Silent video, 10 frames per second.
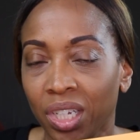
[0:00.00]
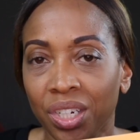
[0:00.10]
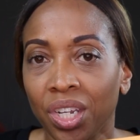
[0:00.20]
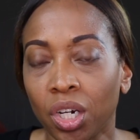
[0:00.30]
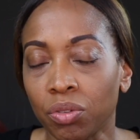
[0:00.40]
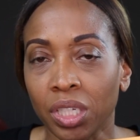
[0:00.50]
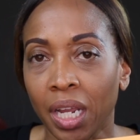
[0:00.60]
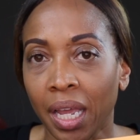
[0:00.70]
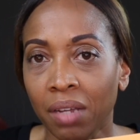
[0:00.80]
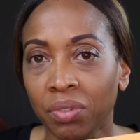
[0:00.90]
No. Did I
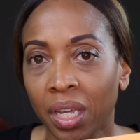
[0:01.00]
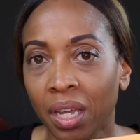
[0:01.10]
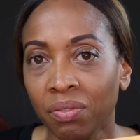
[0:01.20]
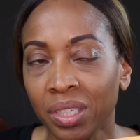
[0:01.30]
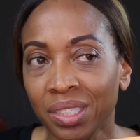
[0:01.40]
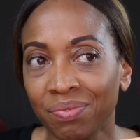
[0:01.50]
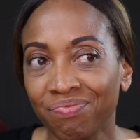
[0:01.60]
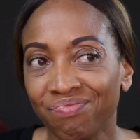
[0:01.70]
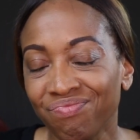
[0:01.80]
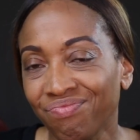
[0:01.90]
have to have it?
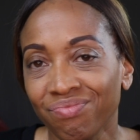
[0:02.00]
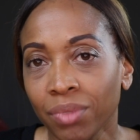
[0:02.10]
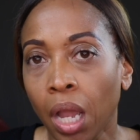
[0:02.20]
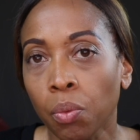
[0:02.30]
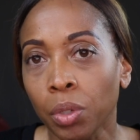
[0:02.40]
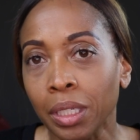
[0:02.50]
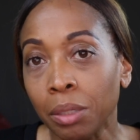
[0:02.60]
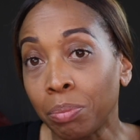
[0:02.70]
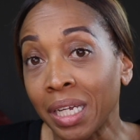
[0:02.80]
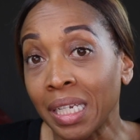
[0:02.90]
Not really,
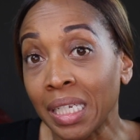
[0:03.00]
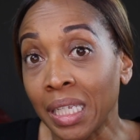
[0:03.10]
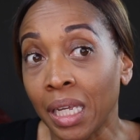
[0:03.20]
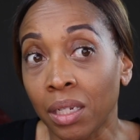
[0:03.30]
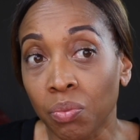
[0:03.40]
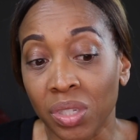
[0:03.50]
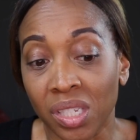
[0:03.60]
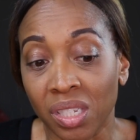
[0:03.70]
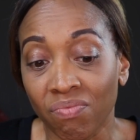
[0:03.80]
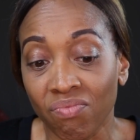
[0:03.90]
but again, it
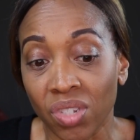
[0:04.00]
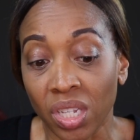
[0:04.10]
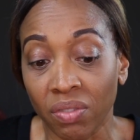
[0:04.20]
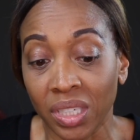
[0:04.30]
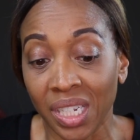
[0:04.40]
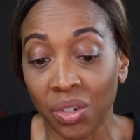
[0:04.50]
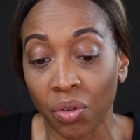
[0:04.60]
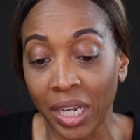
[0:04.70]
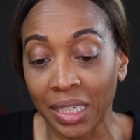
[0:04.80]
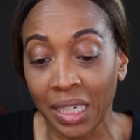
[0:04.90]
was $17 or
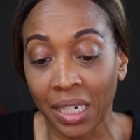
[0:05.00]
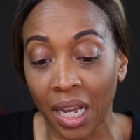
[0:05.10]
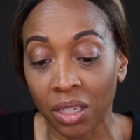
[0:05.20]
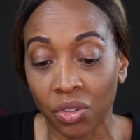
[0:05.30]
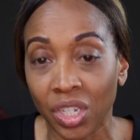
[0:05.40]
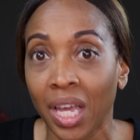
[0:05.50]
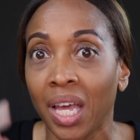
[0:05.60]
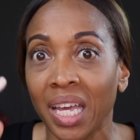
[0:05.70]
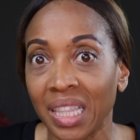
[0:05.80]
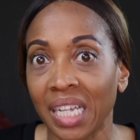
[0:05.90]
$18,
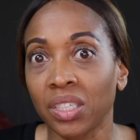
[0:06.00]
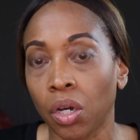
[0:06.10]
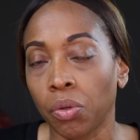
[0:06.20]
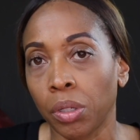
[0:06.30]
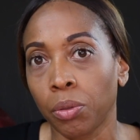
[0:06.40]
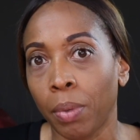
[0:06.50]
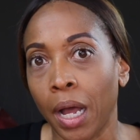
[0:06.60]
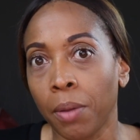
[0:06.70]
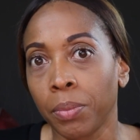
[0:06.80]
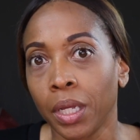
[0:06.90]
and that's how
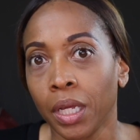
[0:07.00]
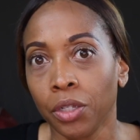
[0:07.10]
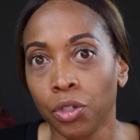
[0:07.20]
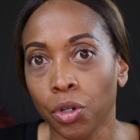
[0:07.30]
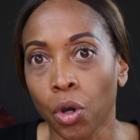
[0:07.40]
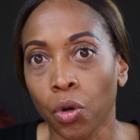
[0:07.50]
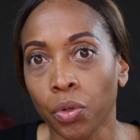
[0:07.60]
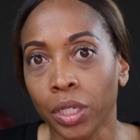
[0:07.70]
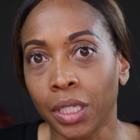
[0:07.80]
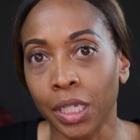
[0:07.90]
Colourpop, you know,
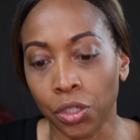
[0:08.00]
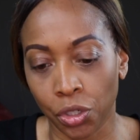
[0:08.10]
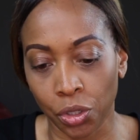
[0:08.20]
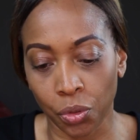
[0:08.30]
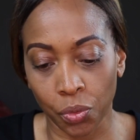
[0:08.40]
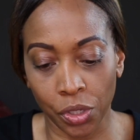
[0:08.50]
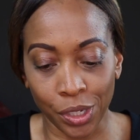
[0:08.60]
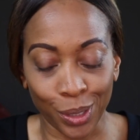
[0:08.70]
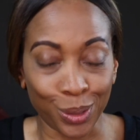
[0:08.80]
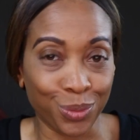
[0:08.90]
gets you.
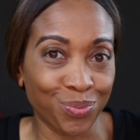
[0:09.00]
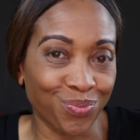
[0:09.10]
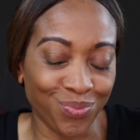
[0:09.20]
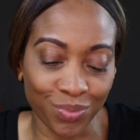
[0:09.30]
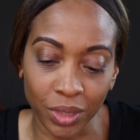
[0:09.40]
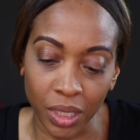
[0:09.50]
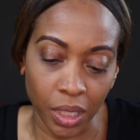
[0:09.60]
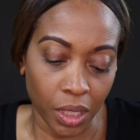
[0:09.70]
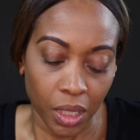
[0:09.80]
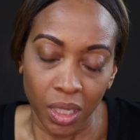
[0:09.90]
So
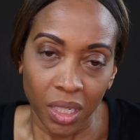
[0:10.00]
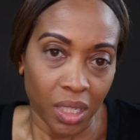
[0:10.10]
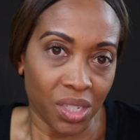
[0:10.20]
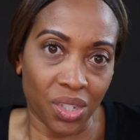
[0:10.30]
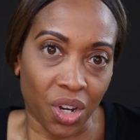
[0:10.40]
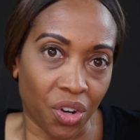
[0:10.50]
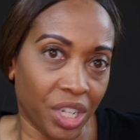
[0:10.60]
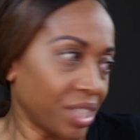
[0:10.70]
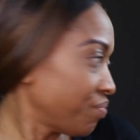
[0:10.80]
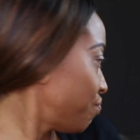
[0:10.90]

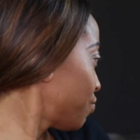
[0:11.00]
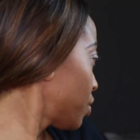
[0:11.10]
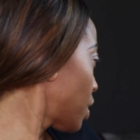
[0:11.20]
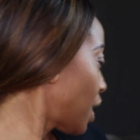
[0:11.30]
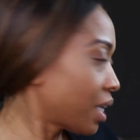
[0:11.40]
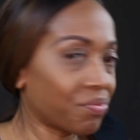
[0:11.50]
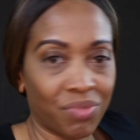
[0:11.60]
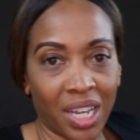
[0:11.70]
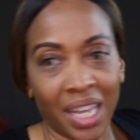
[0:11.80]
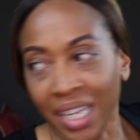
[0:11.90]
sorry, I
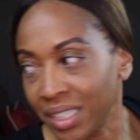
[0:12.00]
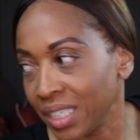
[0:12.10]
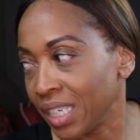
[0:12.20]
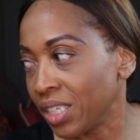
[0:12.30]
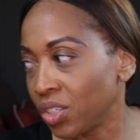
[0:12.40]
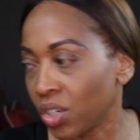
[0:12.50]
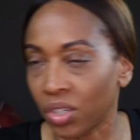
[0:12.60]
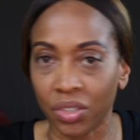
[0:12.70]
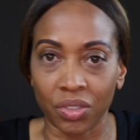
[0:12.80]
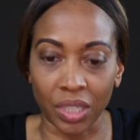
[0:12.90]
had to get it,
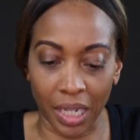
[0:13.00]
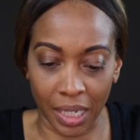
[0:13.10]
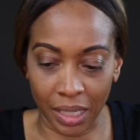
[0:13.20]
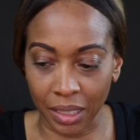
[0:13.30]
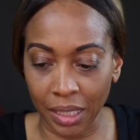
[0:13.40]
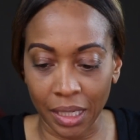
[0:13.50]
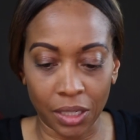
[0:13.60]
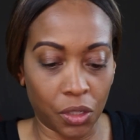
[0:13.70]
y'all. I had to get it.